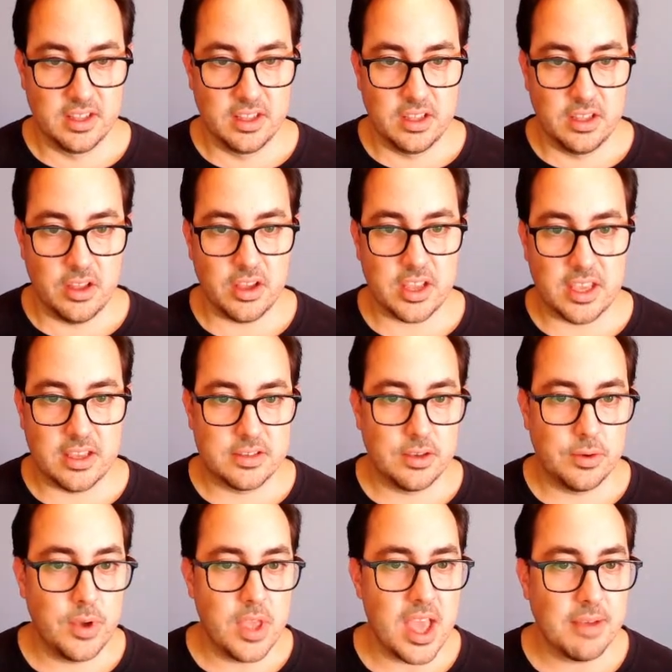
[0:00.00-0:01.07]
Okay, so
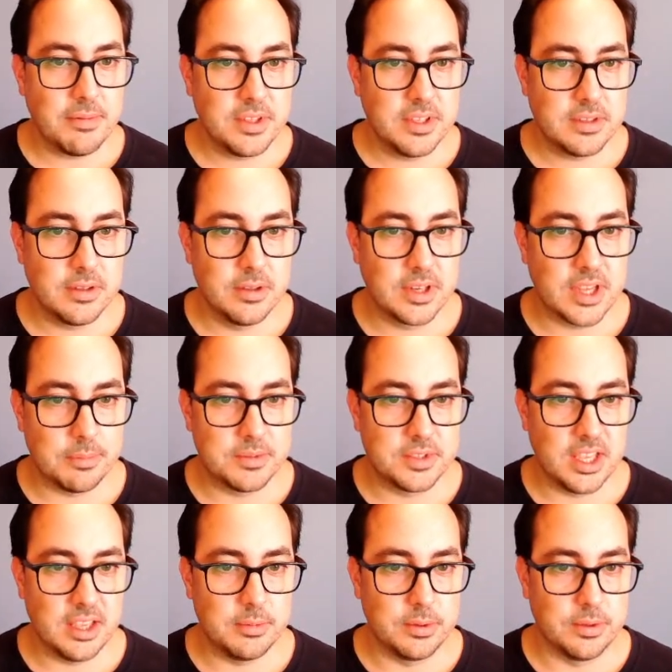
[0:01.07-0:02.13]
we have this lookup
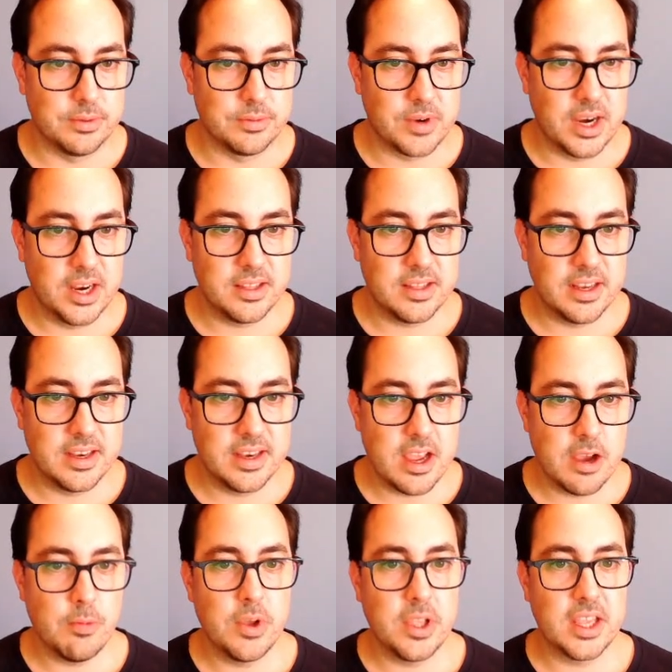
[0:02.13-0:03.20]
table, right? And now
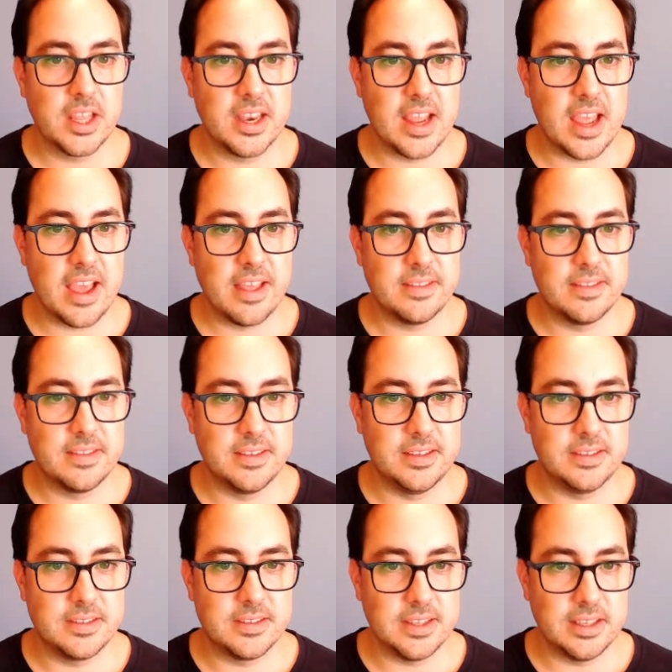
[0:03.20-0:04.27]
we can add
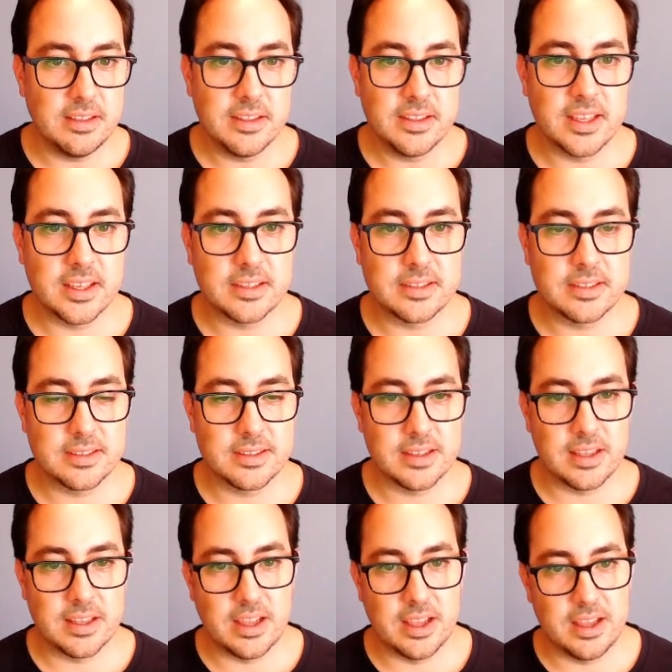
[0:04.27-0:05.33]
this index
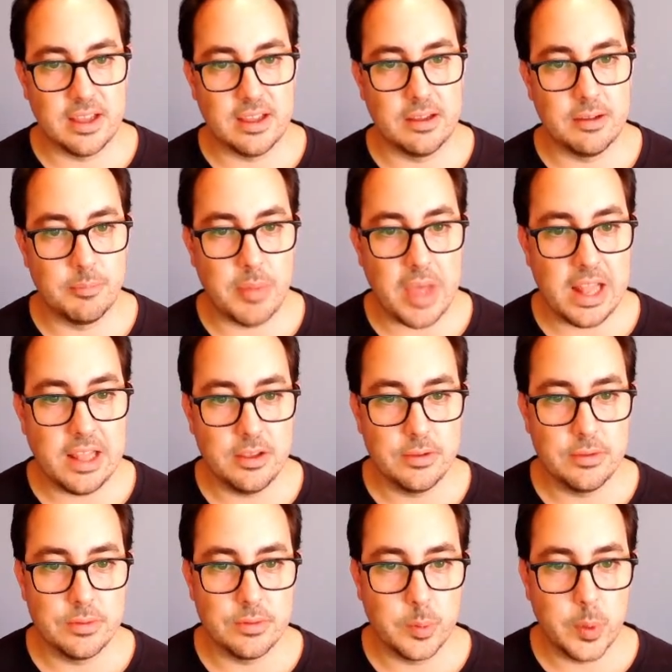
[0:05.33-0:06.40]

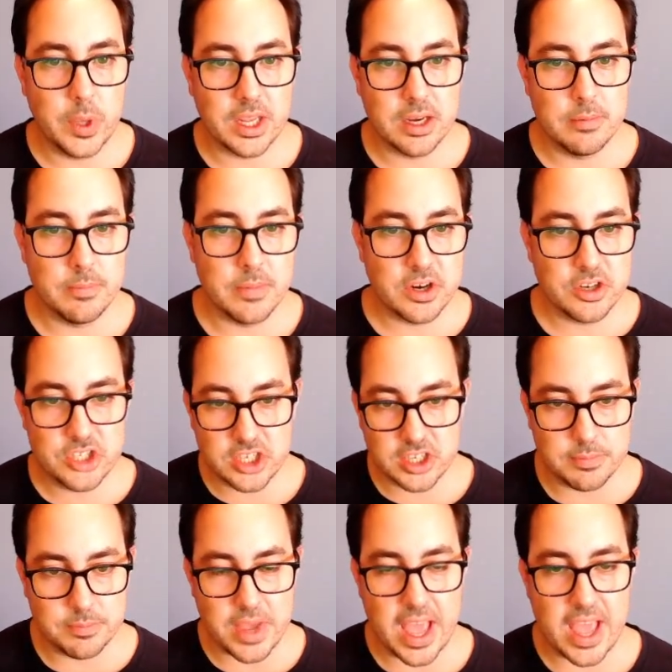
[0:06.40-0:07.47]
value, we can merge
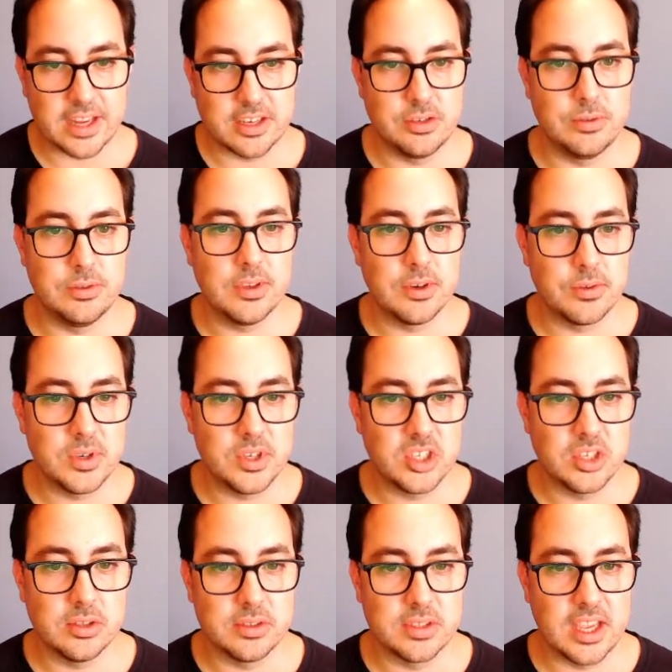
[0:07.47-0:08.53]
it back to the
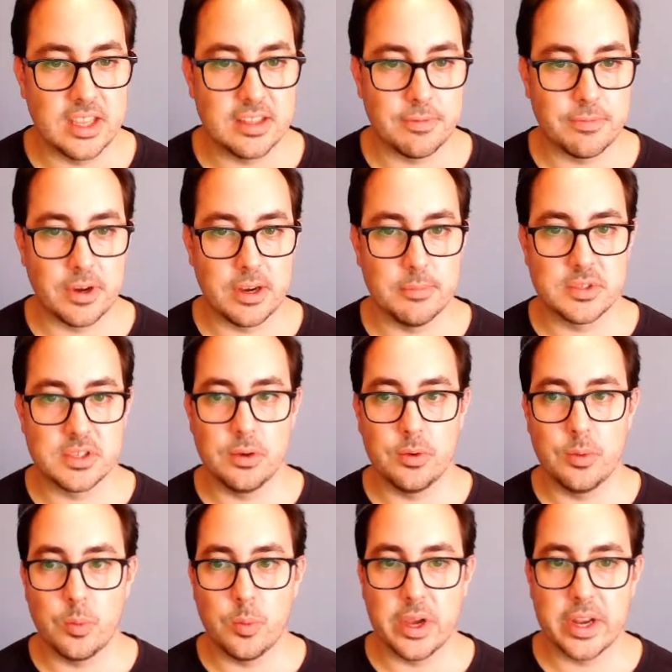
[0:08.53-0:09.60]
original data frame. So
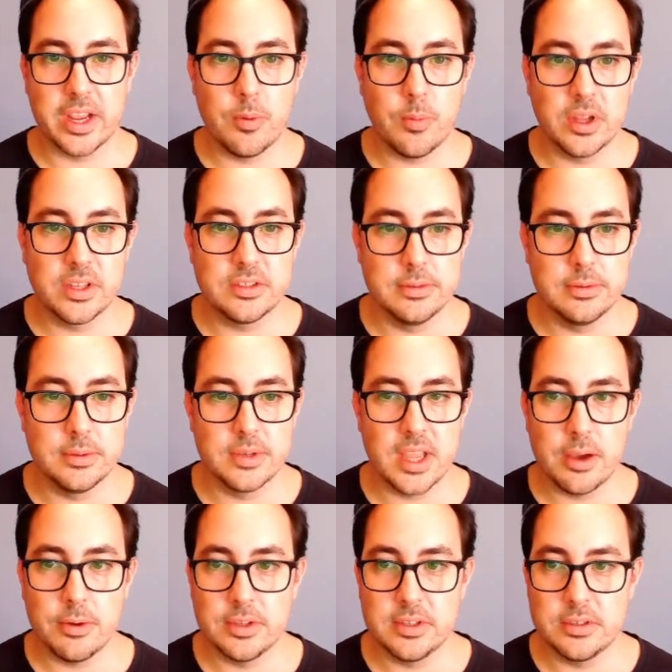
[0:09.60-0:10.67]
what I want to do
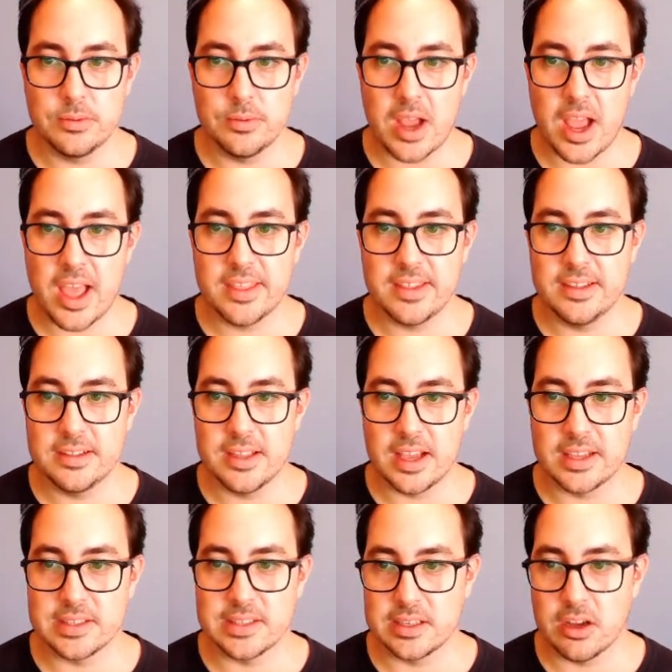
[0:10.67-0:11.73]
now is to add it
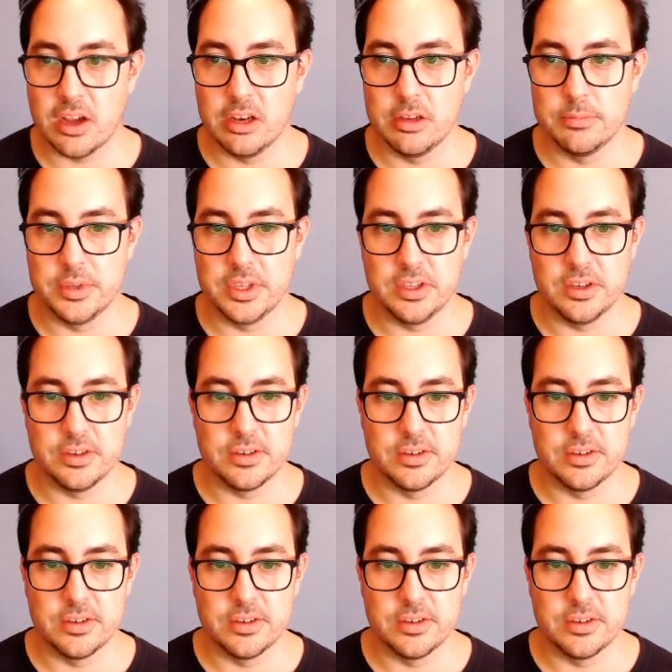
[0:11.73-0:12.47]
as a column here.